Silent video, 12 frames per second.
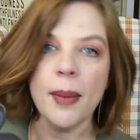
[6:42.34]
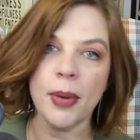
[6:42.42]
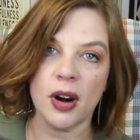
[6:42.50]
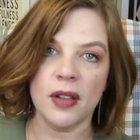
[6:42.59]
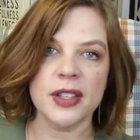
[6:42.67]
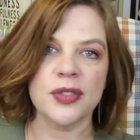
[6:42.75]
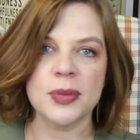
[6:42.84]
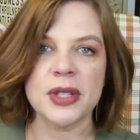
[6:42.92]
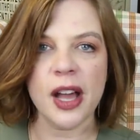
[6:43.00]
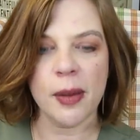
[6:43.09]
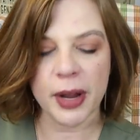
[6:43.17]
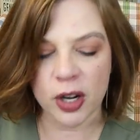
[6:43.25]
I bought all this from
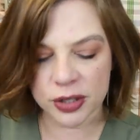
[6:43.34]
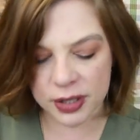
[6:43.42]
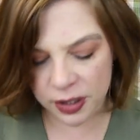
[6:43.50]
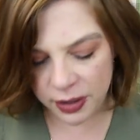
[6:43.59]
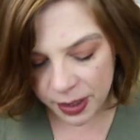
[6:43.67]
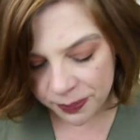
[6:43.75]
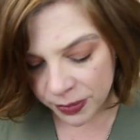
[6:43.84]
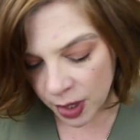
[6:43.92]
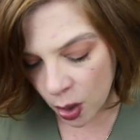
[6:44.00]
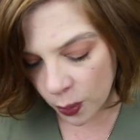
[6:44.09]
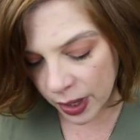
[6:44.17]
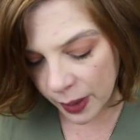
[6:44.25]
Stylemakers, clearly.
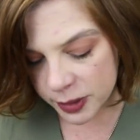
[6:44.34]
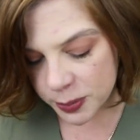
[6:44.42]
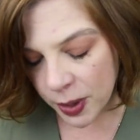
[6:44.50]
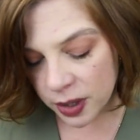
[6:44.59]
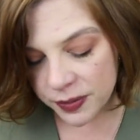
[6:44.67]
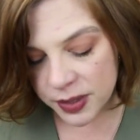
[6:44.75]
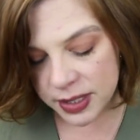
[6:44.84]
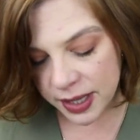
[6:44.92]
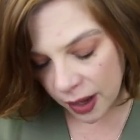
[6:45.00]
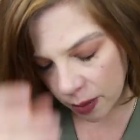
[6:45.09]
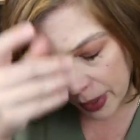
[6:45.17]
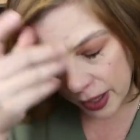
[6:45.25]
When I was part of the
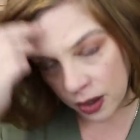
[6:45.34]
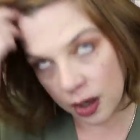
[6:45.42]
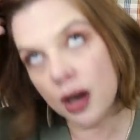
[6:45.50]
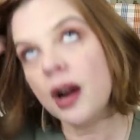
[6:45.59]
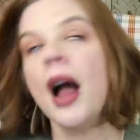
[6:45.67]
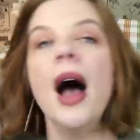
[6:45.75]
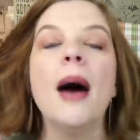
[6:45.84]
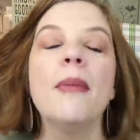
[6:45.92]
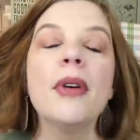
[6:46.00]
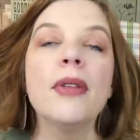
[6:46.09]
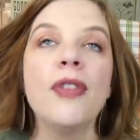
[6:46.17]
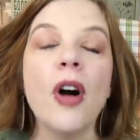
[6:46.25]
Stylemaker
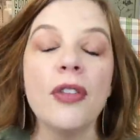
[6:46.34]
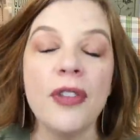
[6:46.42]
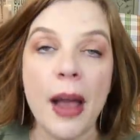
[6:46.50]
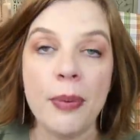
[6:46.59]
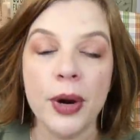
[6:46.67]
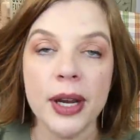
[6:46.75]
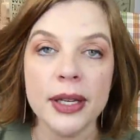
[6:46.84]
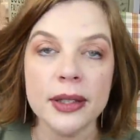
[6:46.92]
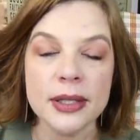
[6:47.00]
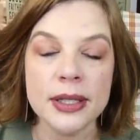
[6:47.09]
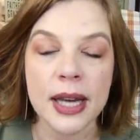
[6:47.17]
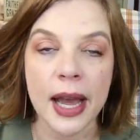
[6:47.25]
um, Fall
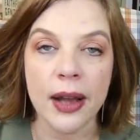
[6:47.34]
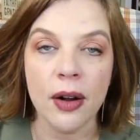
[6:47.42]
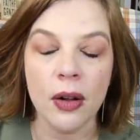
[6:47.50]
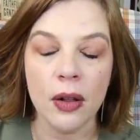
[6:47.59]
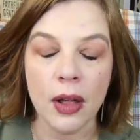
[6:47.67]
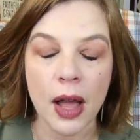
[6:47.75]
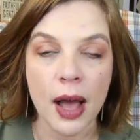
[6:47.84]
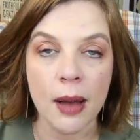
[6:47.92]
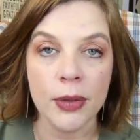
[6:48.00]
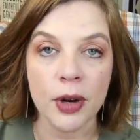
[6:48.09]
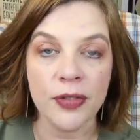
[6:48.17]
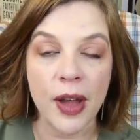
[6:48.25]
Fabric Style,
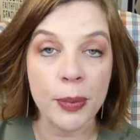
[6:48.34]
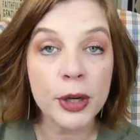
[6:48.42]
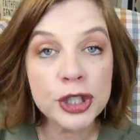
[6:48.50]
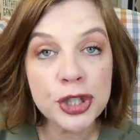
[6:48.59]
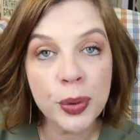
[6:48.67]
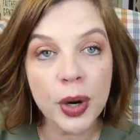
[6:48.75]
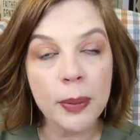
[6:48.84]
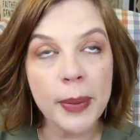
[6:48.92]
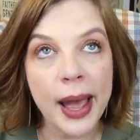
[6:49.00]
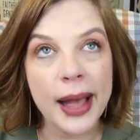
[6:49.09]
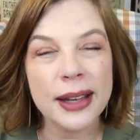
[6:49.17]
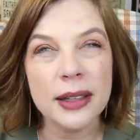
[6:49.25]
um, their fabric
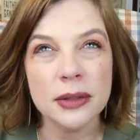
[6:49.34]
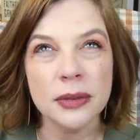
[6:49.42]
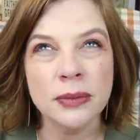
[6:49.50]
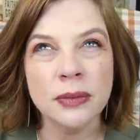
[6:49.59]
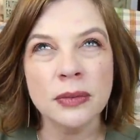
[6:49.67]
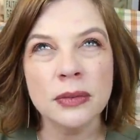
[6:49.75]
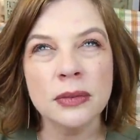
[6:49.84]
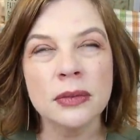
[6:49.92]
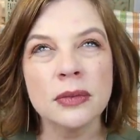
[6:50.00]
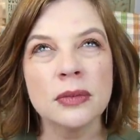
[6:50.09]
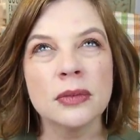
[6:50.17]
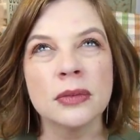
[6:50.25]
tour back
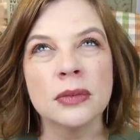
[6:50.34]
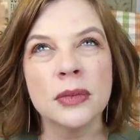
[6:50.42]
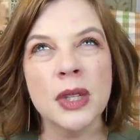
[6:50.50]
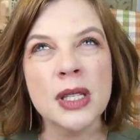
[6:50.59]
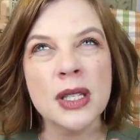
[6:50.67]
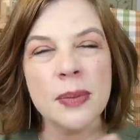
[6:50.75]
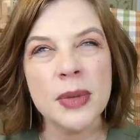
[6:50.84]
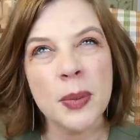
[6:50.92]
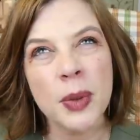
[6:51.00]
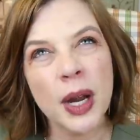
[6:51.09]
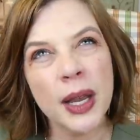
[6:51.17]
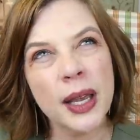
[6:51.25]
mm, in
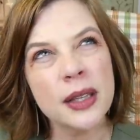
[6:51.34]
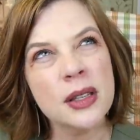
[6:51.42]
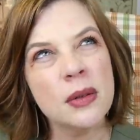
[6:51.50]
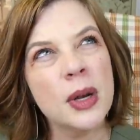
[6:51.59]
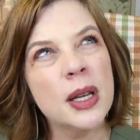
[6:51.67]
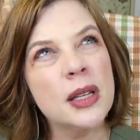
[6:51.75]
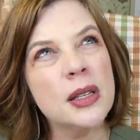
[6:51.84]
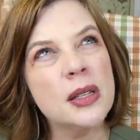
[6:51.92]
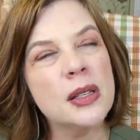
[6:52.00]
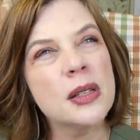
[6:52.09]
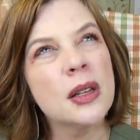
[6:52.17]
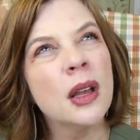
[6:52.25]
September, I guess it
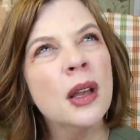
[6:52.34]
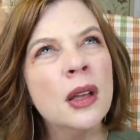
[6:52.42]
was.